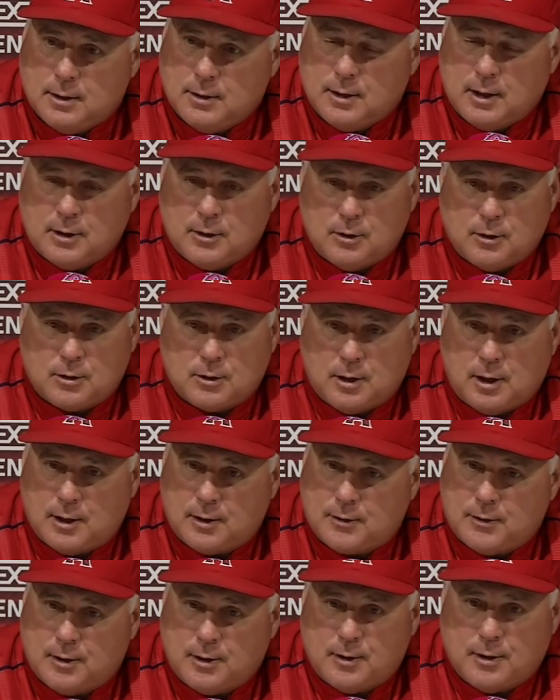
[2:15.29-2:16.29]
look
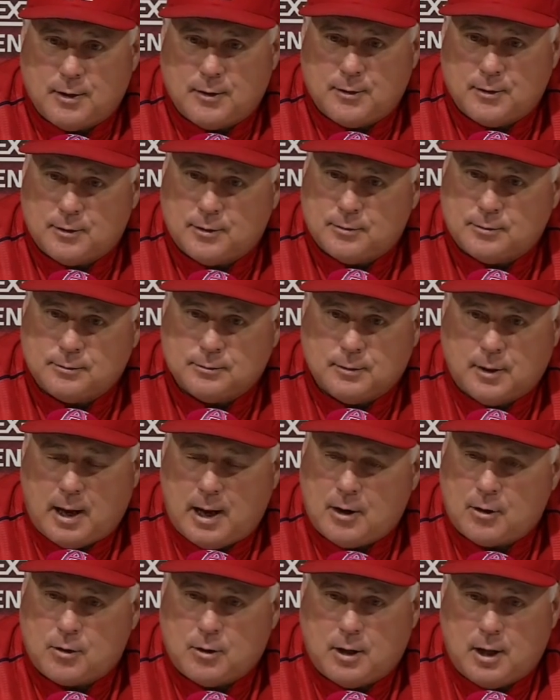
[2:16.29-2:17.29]
like they're either
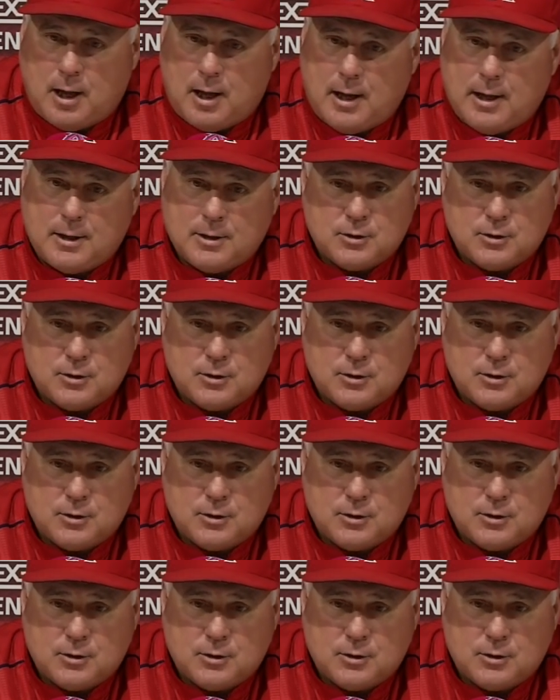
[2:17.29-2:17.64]
ankle high,